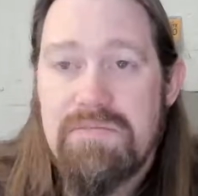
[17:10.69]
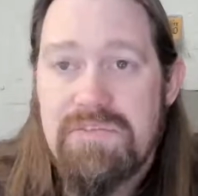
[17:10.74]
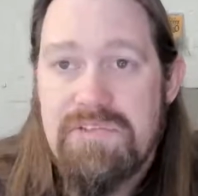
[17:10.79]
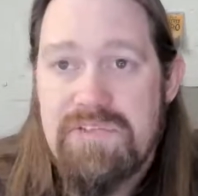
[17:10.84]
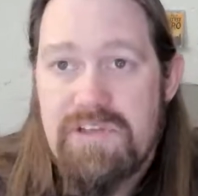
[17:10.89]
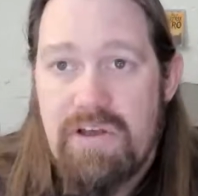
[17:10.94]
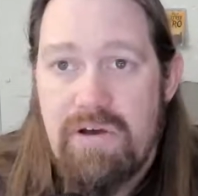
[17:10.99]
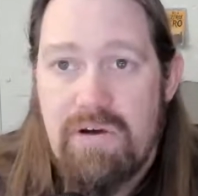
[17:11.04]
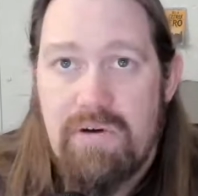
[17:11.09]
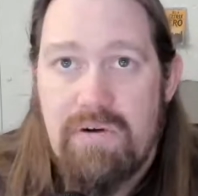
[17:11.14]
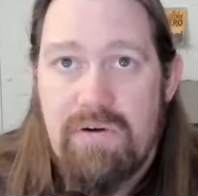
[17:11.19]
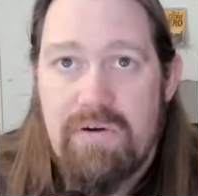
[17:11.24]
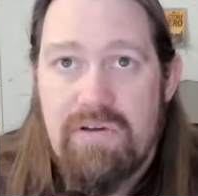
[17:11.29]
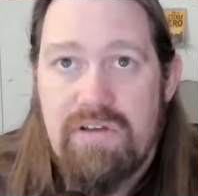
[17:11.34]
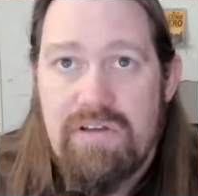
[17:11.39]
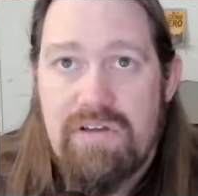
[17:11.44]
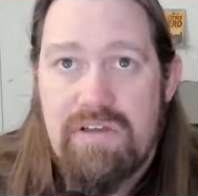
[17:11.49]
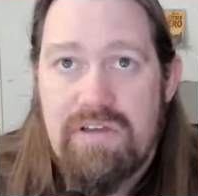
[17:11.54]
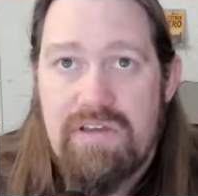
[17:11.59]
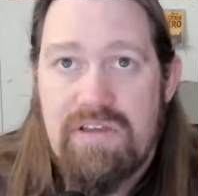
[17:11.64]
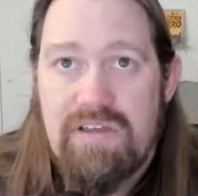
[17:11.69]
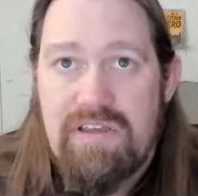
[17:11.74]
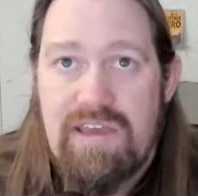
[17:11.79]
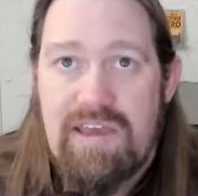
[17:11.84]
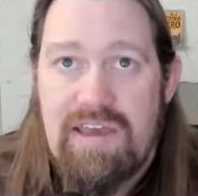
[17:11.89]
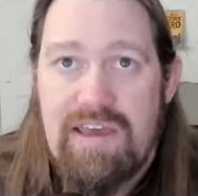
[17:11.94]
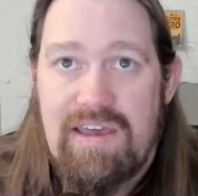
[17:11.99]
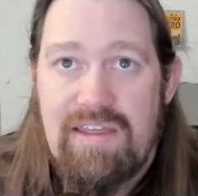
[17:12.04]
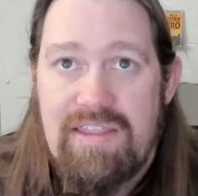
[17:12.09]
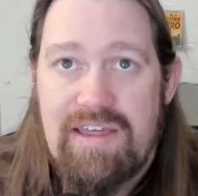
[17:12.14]
So
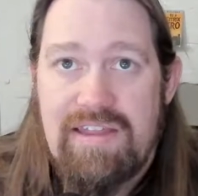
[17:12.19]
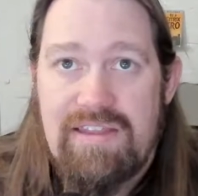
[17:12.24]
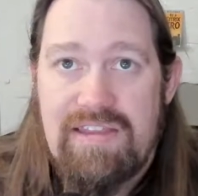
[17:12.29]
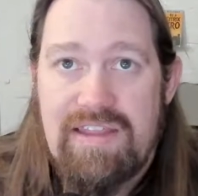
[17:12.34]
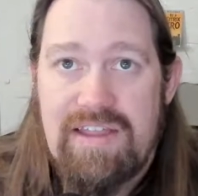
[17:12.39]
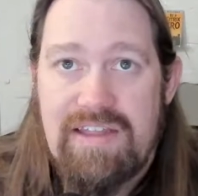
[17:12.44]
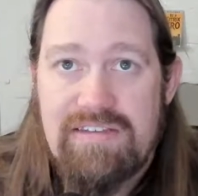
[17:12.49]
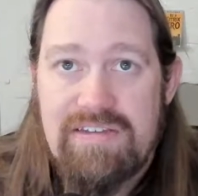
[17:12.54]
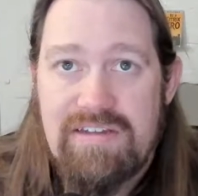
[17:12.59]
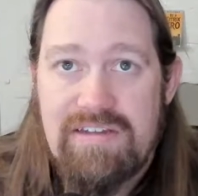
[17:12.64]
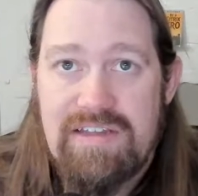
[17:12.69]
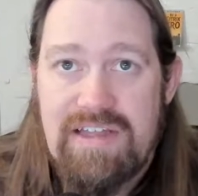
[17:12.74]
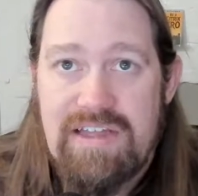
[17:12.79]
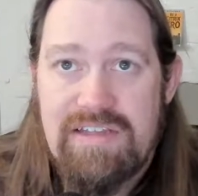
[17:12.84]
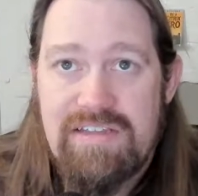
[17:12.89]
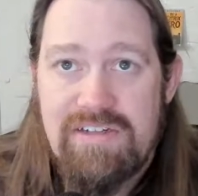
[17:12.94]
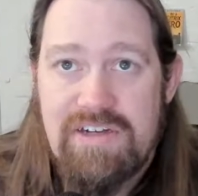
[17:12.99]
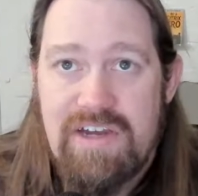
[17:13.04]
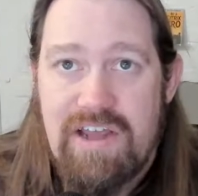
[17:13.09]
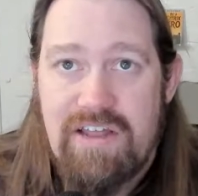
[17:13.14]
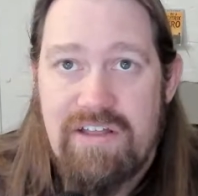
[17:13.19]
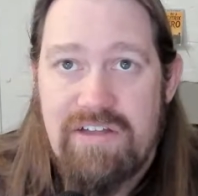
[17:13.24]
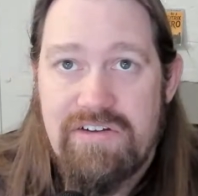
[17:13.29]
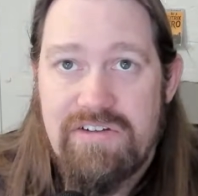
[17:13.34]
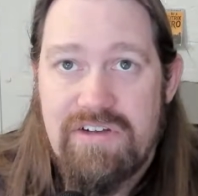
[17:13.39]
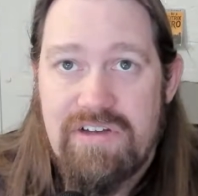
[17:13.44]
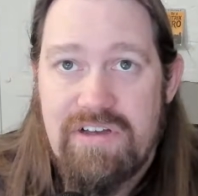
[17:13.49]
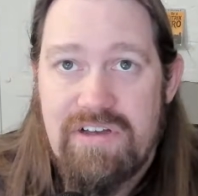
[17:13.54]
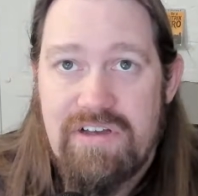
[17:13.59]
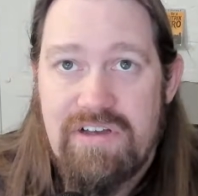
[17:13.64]
yeah, that's a
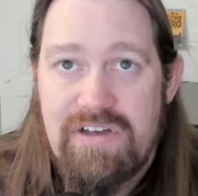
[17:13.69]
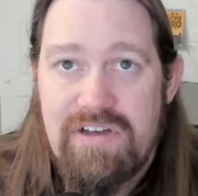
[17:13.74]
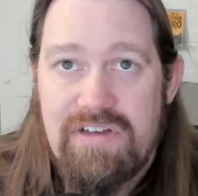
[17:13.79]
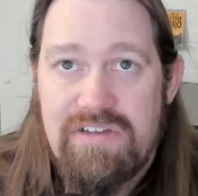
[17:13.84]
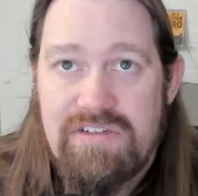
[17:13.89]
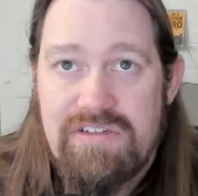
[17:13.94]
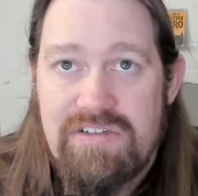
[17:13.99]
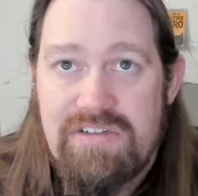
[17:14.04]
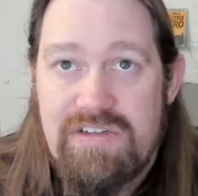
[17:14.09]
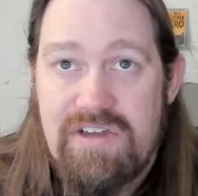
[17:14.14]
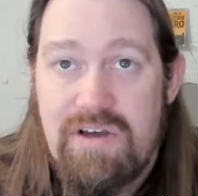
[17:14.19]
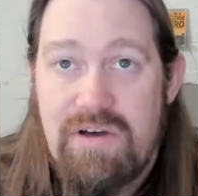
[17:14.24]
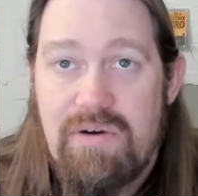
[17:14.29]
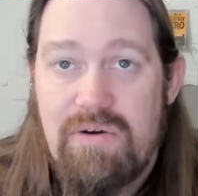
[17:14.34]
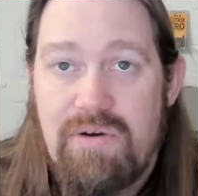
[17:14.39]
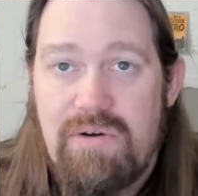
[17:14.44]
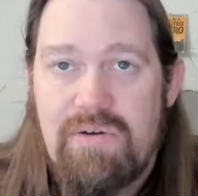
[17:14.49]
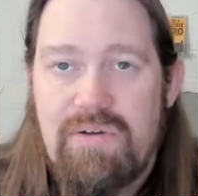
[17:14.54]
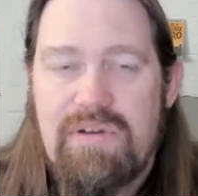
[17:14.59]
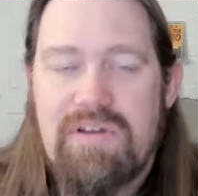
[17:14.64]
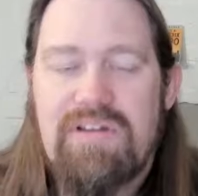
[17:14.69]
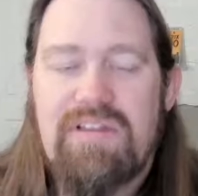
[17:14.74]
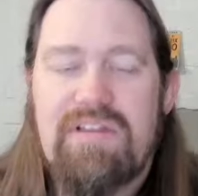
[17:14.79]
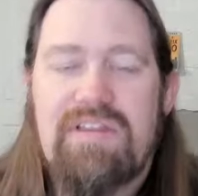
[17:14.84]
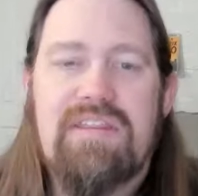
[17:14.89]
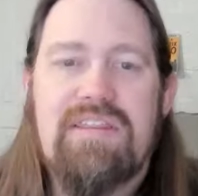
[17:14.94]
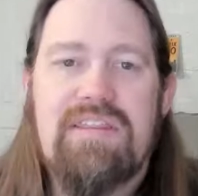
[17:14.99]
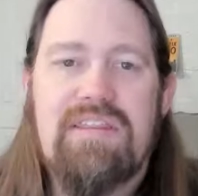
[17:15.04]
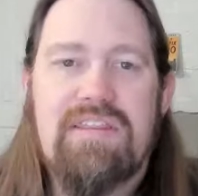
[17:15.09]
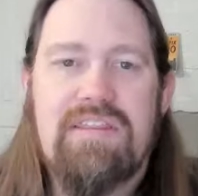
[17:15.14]
challenge. So
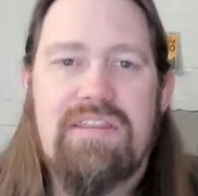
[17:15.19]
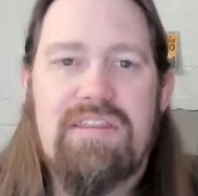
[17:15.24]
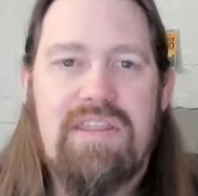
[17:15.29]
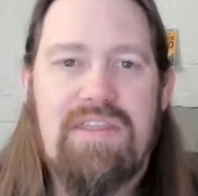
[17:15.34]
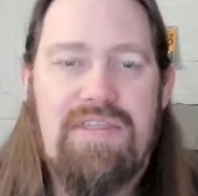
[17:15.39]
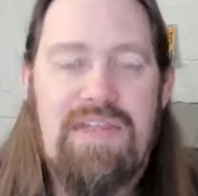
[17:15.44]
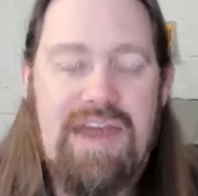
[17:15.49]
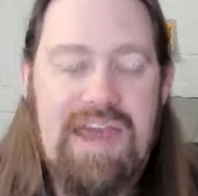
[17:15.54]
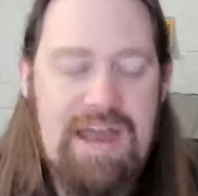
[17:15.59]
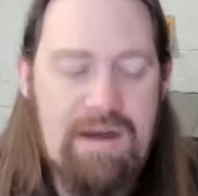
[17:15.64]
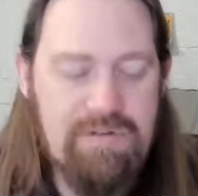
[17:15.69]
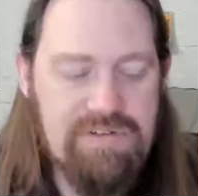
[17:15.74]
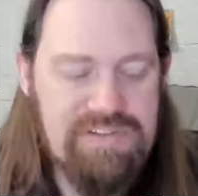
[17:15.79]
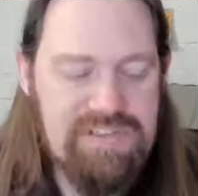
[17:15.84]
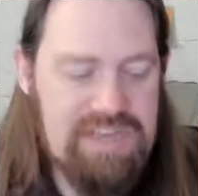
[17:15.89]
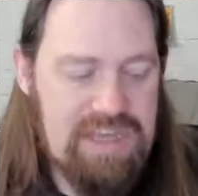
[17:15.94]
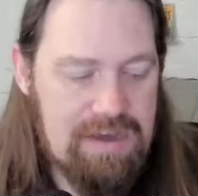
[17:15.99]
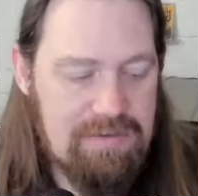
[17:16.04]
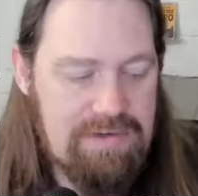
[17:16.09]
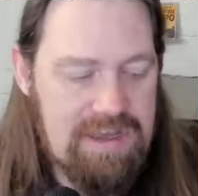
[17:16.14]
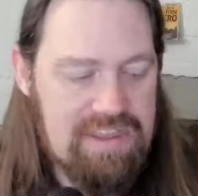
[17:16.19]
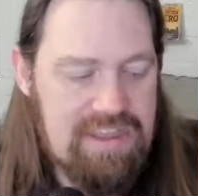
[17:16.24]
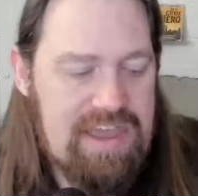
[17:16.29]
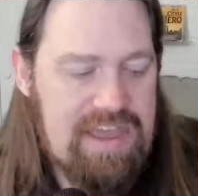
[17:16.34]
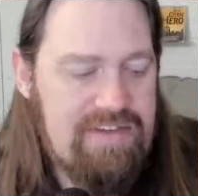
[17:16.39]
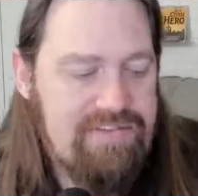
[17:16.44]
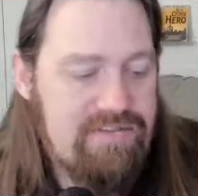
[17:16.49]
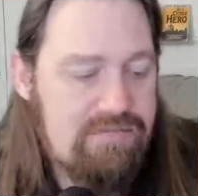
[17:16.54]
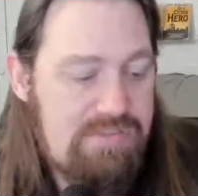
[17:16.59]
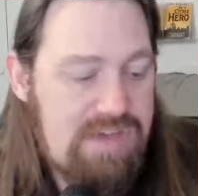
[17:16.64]
the thing I would say about
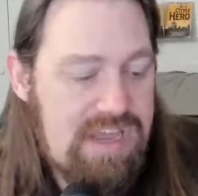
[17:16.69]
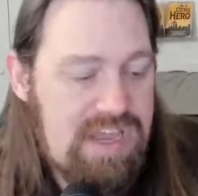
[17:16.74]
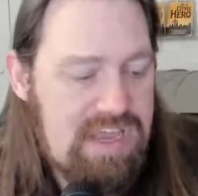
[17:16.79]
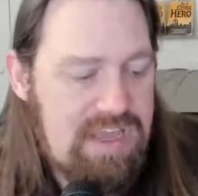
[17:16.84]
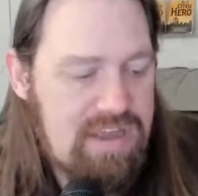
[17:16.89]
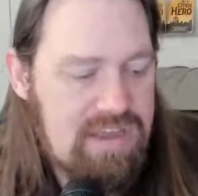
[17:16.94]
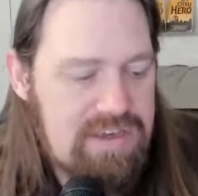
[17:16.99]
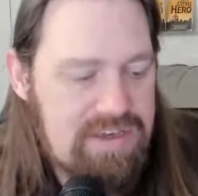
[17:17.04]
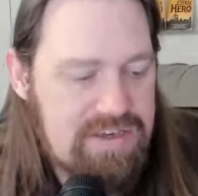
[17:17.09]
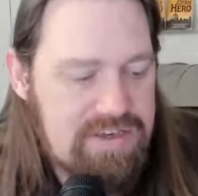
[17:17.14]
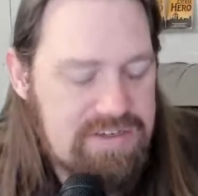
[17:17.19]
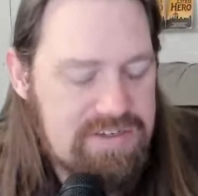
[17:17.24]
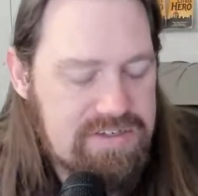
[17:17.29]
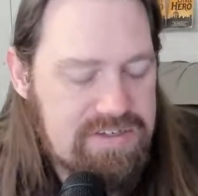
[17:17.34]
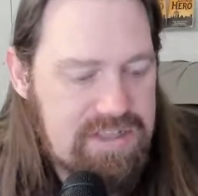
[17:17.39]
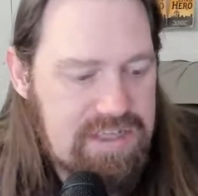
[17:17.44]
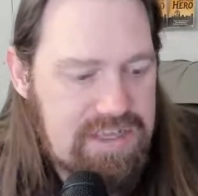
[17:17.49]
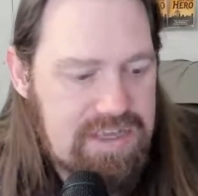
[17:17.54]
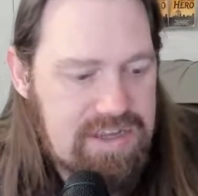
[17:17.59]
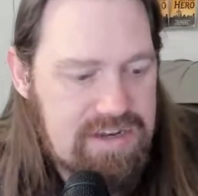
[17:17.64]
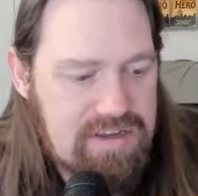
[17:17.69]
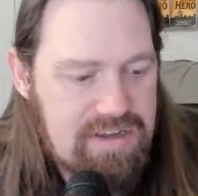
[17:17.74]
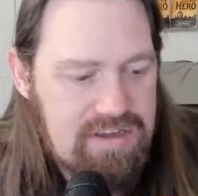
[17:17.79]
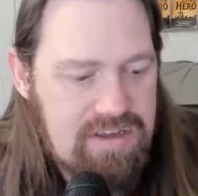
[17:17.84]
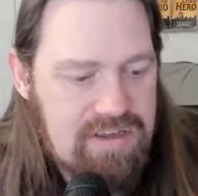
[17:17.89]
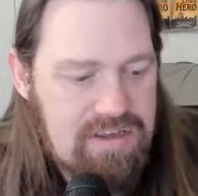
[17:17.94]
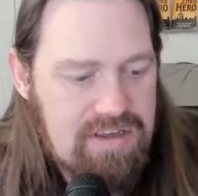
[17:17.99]
that for me is that